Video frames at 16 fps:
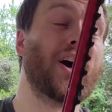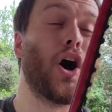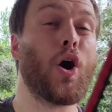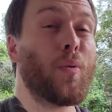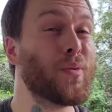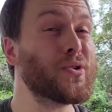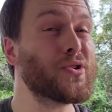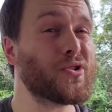
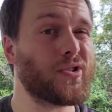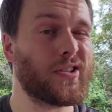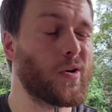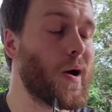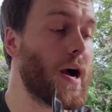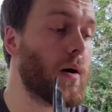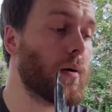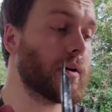almost
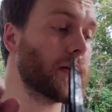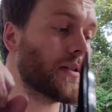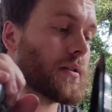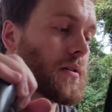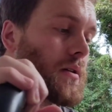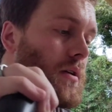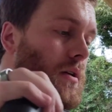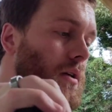2
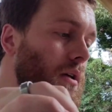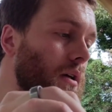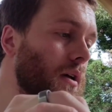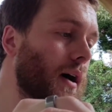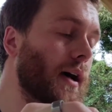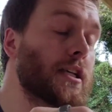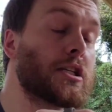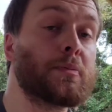hours,
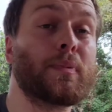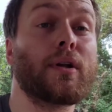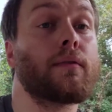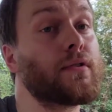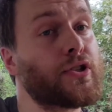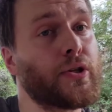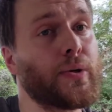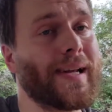split
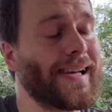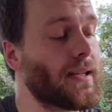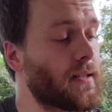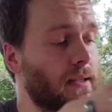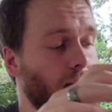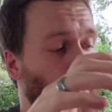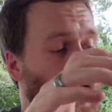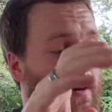over 2
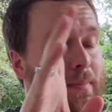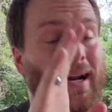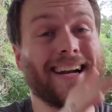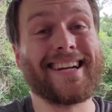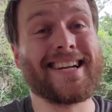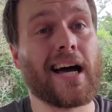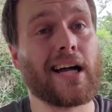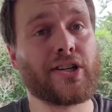days, but I
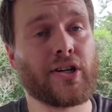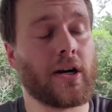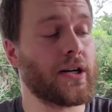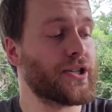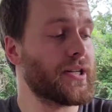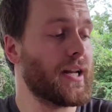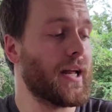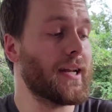did not
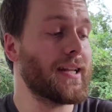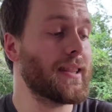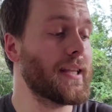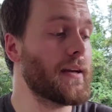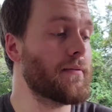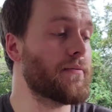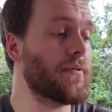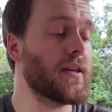charge it. I did
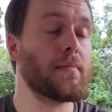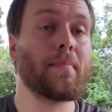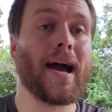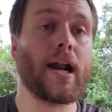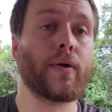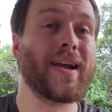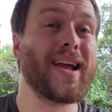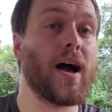leave the
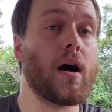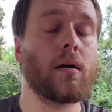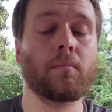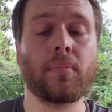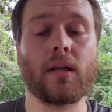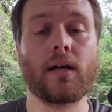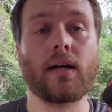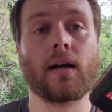battery
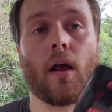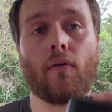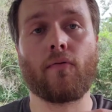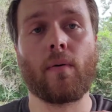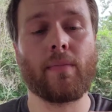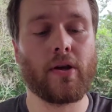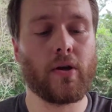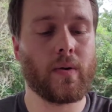unplugged
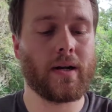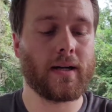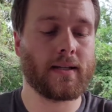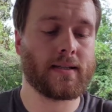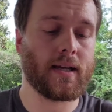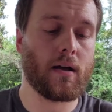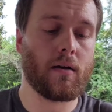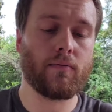from the unit
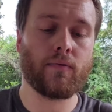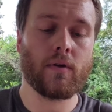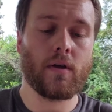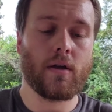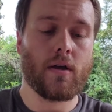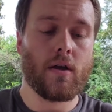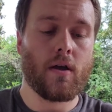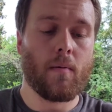itself,
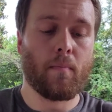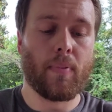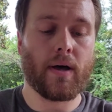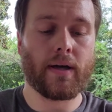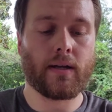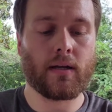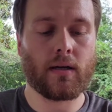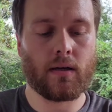
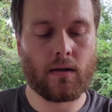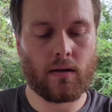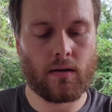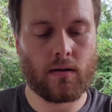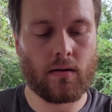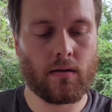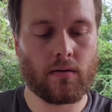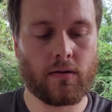but
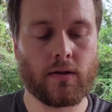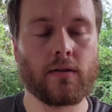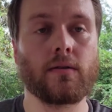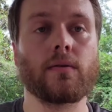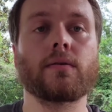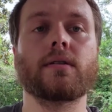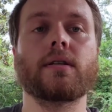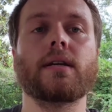
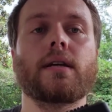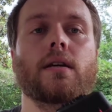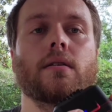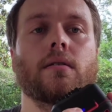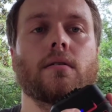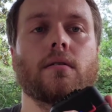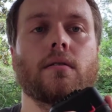as you'll see,